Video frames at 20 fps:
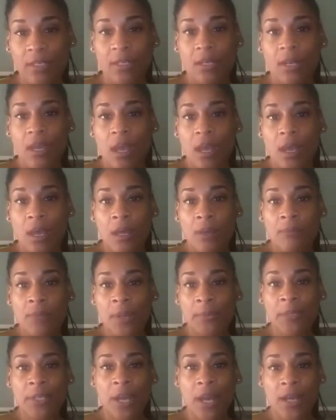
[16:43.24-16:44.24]
I
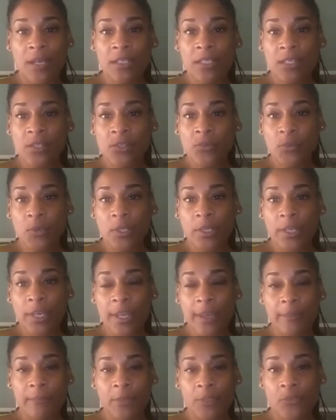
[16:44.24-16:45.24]
mean, ideas really
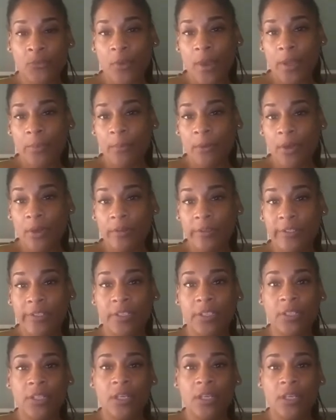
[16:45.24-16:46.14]
can't be trademarked.